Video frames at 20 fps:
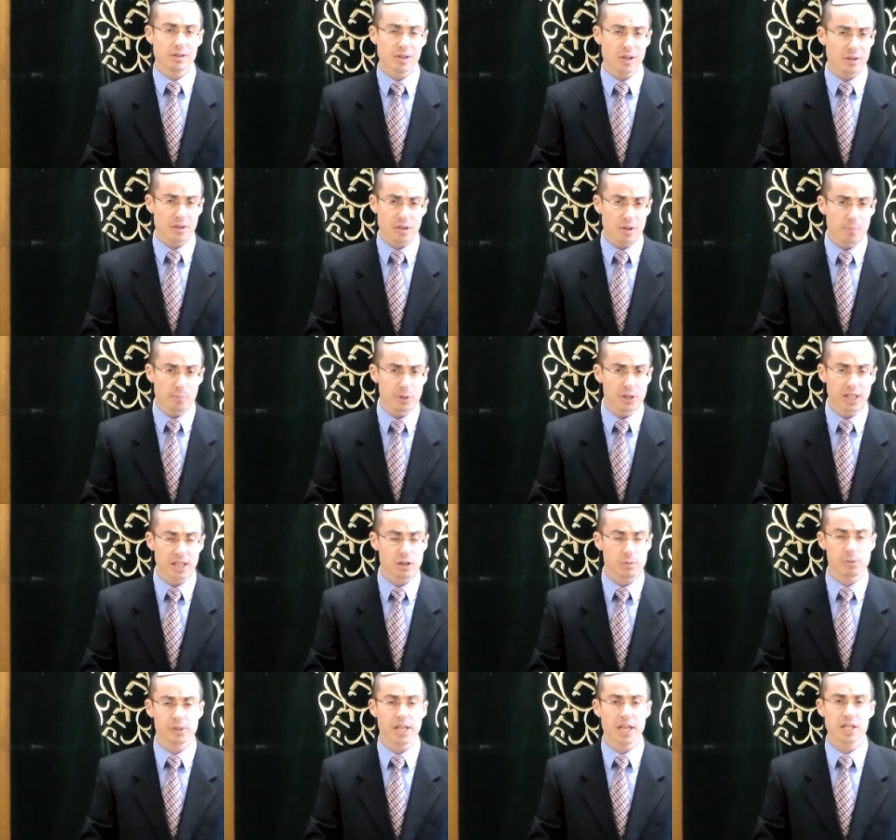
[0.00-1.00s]
The simple
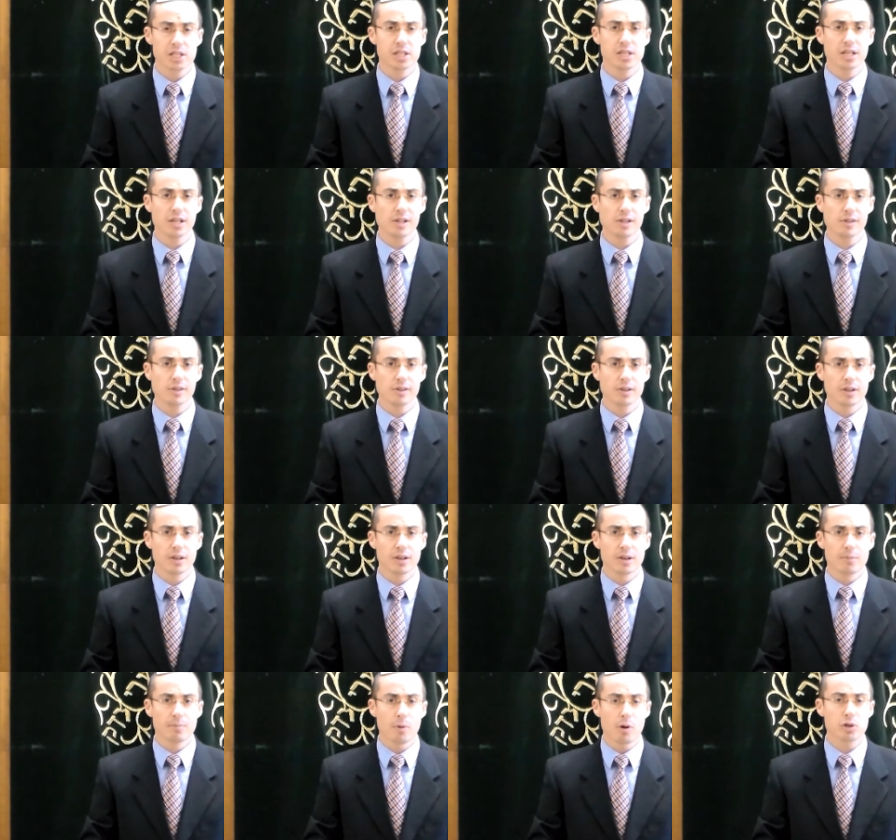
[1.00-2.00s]
explanation is
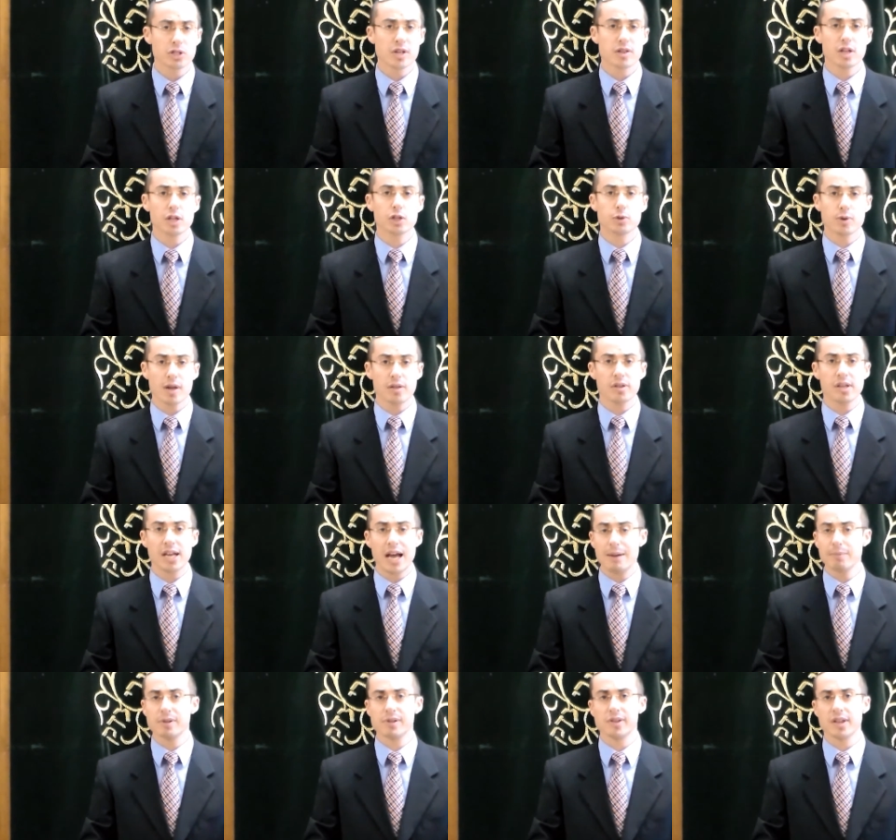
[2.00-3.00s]
Moshe is
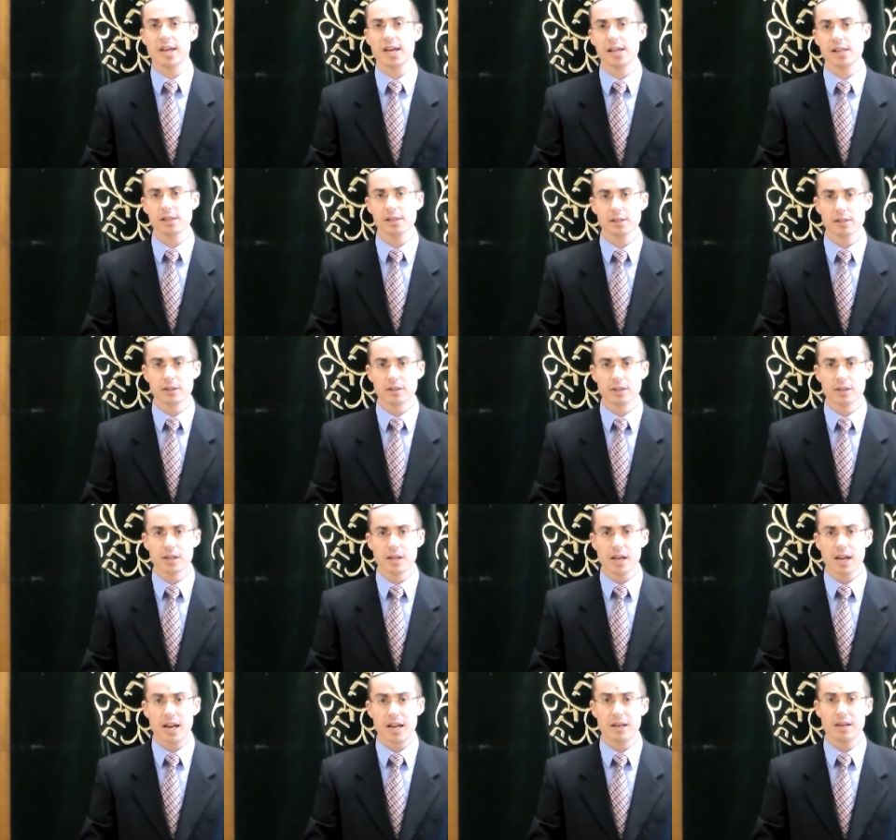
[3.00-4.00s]
addressing Am Yisrael
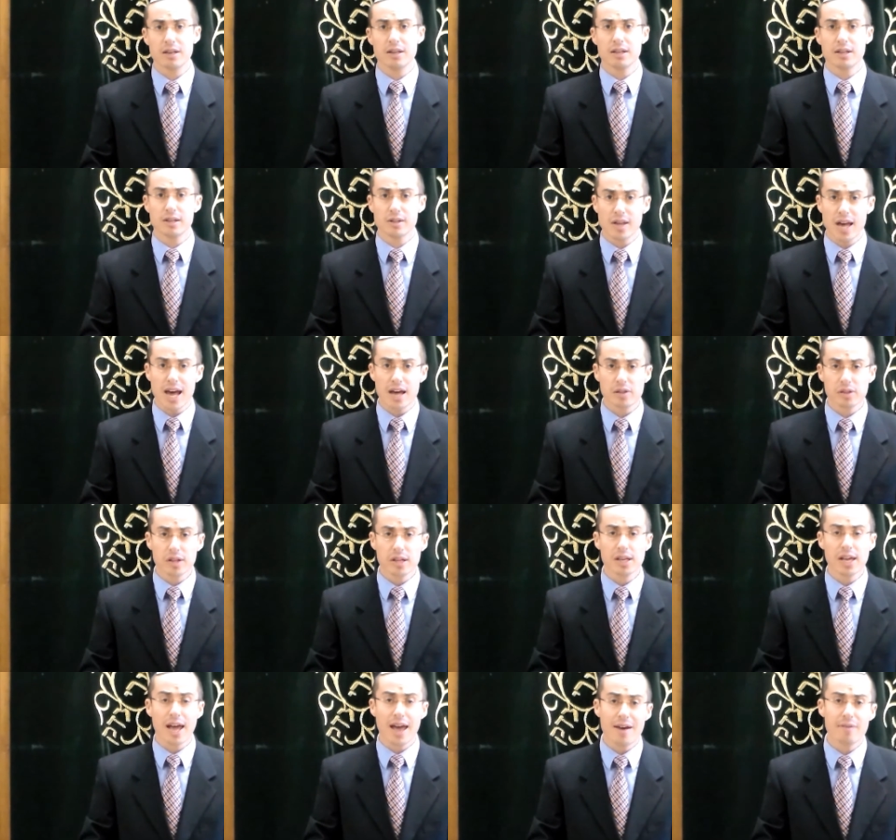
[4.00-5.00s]
and is
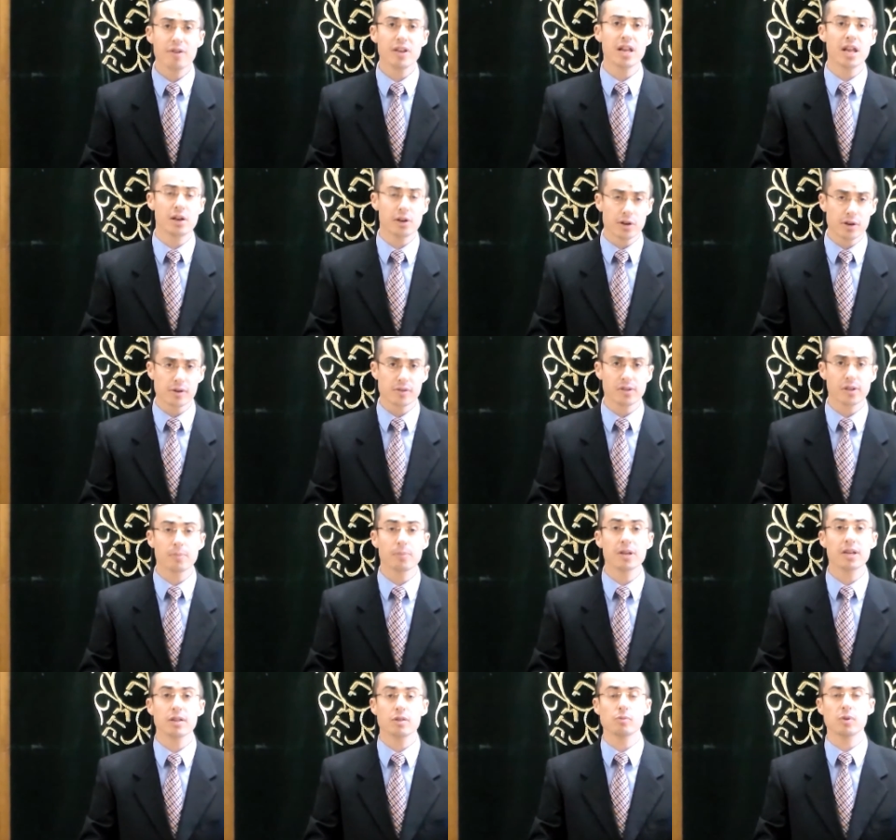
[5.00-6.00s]
asking heaven and earth
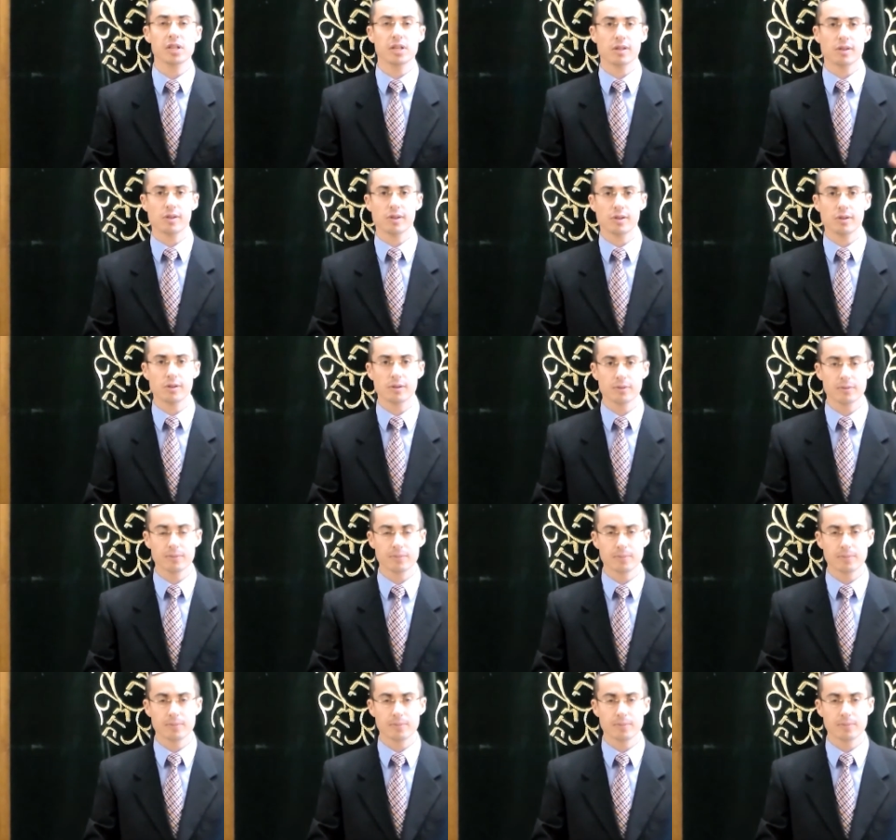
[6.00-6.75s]
to be his witnesses.